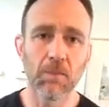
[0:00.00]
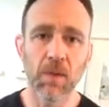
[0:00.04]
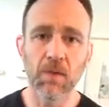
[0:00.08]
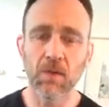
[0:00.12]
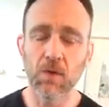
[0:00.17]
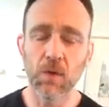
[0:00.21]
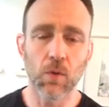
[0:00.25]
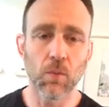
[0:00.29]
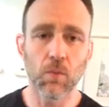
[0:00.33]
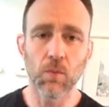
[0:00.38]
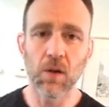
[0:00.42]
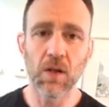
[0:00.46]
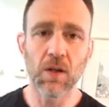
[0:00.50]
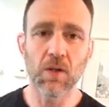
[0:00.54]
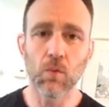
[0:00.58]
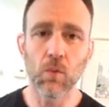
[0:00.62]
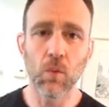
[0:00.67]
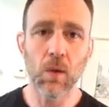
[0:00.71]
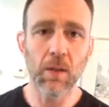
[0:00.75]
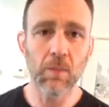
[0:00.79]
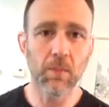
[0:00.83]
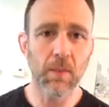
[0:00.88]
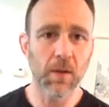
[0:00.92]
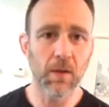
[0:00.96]
If you're a brand new
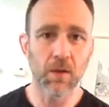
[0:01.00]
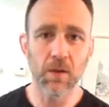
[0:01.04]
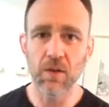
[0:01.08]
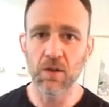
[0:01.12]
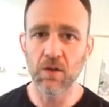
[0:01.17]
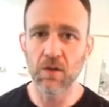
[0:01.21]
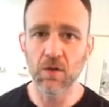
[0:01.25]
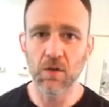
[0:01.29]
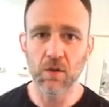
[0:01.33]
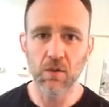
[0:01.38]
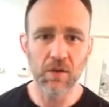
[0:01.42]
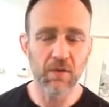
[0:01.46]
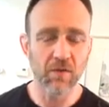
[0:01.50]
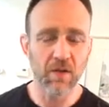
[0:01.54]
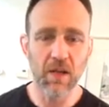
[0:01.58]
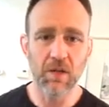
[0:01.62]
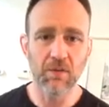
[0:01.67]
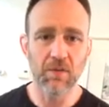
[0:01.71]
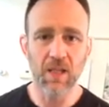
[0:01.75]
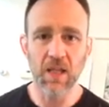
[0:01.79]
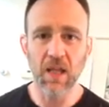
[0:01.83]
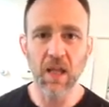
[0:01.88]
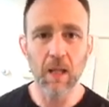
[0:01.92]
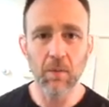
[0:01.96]
white belt, you don't even
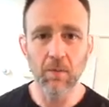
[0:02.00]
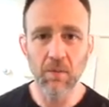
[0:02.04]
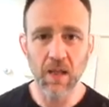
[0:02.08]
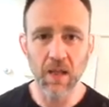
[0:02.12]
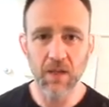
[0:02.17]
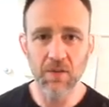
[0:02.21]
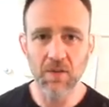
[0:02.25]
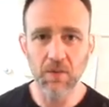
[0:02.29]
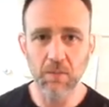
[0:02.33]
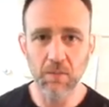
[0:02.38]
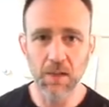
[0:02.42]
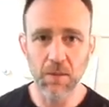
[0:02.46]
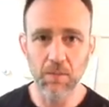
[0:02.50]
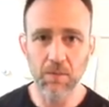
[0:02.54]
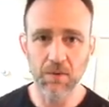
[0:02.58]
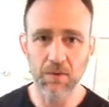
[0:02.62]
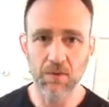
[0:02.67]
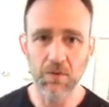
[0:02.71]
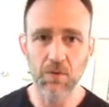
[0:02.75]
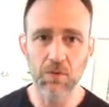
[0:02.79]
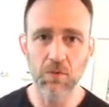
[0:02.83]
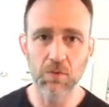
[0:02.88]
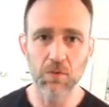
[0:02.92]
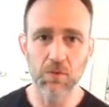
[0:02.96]
have a game yet to be able
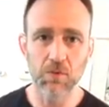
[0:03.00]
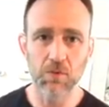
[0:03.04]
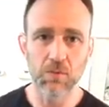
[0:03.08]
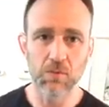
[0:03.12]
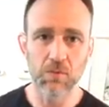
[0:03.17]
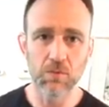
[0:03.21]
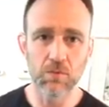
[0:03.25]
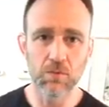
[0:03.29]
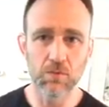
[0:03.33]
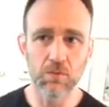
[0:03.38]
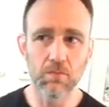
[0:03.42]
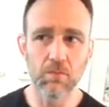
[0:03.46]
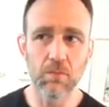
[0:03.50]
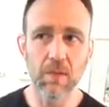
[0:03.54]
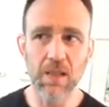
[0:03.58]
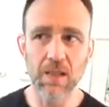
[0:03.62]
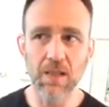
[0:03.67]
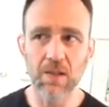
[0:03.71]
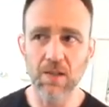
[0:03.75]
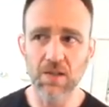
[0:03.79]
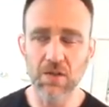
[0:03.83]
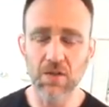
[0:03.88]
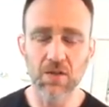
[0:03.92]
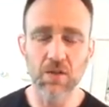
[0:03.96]
to
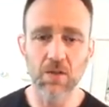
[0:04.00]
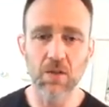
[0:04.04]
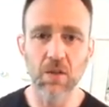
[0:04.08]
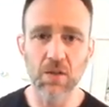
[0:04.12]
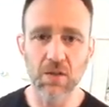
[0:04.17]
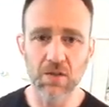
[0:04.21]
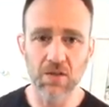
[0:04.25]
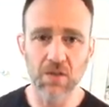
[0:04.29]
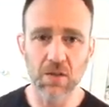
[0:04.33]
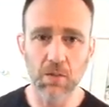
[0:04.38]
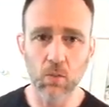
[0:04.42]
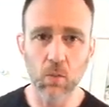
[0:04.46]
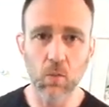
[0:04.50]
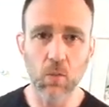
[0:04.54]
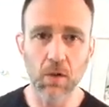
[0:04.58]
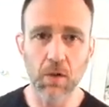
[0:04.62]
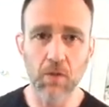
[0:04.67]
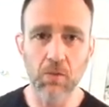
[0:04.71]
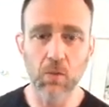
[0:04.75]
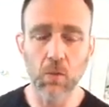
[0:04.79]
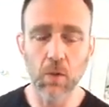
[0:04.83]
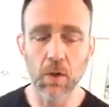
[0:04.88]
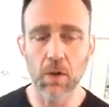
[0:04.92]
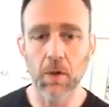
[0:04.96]
make this concept
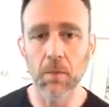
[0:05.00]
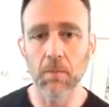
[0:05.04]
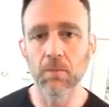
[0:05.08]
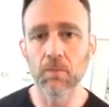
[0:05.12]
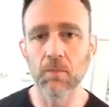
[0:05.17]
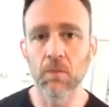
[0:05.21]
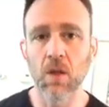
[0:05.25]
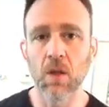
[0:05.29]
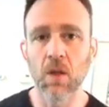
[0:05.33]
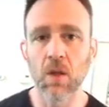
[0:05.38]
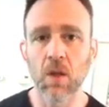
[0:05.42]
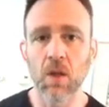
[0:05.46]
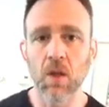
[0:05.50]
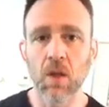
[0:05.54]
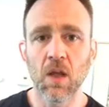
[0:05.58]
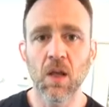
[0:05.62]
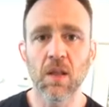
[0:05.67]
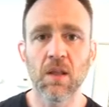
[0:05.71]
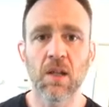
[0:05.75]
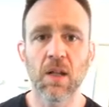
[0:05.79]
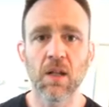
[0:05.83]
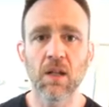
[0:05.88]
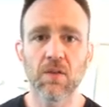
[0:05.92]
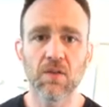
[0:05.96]
work for you.
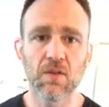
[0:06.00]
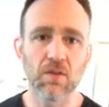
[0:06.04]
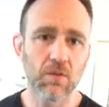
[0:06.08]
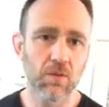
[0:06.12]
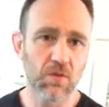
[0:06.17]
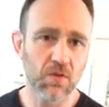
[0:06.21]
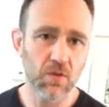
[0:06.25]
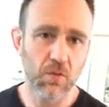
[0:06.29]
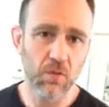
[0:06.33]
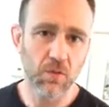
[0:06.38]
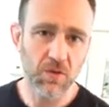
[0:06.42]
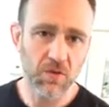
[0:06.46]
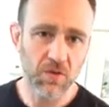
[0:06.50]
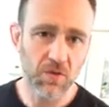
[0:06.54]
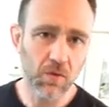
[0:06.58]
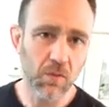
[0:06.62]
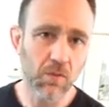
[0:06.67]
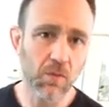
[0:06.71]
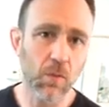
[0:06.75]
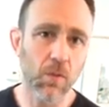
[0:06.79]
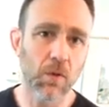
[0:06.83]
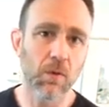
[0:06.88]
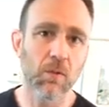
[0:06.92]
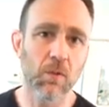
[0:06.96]
And then so on and
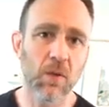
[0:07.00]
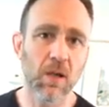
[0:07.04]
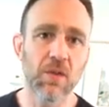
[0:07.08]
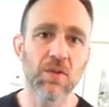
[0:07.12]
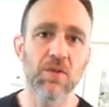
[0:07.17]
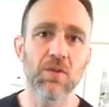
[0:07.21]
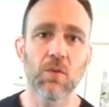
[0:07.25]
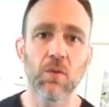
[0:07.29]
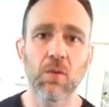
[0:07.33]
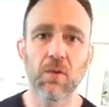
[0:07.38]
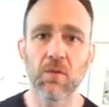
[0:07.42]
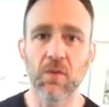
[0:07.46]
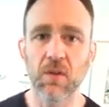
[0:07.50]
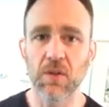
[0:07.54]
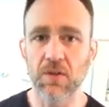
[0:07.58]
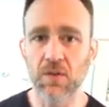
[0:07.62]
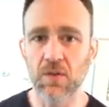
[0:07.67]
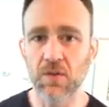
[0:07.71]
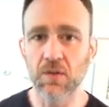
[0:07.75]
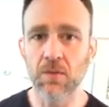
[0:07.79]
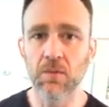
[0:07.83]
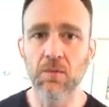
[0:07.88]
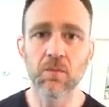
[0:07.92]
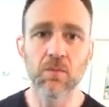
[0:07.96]
so forth, right? So if
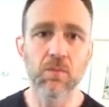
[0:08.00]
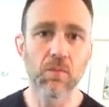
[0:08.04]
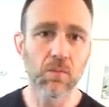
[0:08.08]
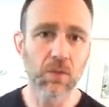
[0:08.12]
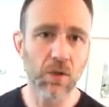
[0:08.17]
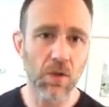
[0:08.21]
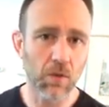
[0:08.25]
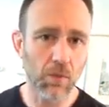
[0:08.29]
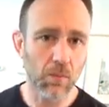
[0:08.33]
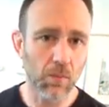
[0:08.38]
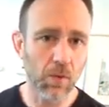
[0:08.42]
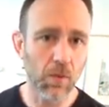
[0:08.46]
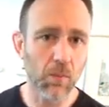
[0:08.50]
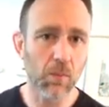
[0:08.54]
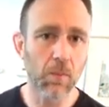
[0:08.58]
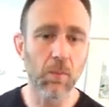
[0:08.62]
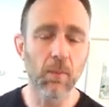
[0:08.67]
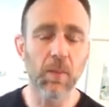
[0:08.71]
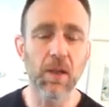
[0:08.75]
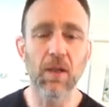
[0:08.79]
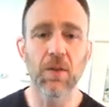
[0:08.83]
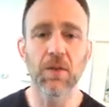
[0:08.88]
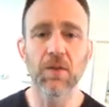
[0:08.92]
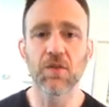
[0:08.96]
it's, purple
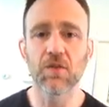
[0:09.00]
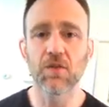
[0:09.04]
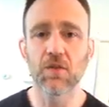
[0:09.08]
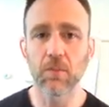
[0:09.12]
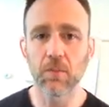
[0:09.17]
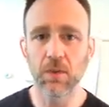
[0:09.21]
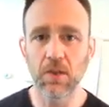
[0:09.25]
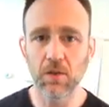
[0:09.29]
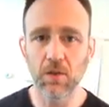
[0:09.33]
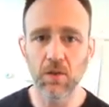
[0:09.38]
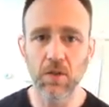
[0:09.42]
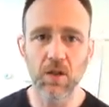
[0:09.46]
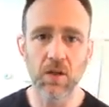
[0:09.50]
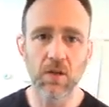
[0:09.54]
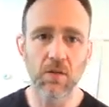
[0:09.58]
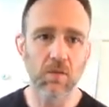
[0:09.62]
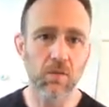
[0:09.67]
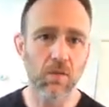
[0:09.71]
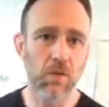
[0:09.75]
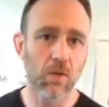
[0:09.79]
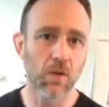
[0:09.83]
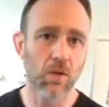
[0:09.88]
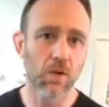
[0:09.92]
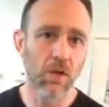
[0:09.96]
belts, you'll be looking
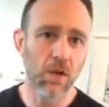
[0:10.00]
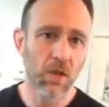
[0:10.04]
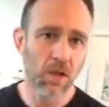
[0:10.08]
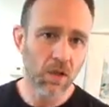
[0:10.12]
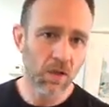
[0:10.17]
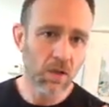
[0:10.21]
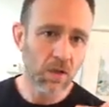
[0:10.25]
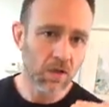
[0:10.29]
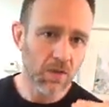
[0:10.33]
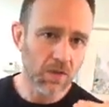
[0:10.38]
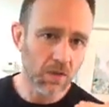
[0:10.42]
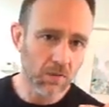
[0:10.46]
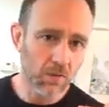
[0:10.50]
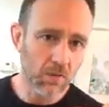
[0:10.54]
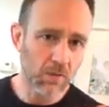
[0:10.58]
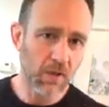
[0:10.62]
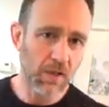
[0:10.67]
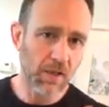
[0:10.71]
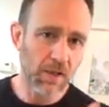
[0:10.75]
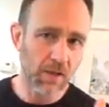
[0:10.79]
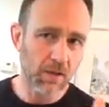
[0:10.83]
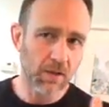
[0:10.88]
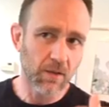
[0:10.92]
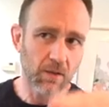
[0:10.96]
for
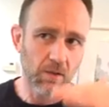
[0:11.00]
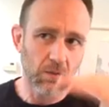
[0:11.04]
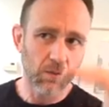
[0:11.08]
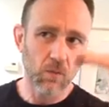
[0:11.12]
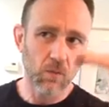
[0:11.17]
like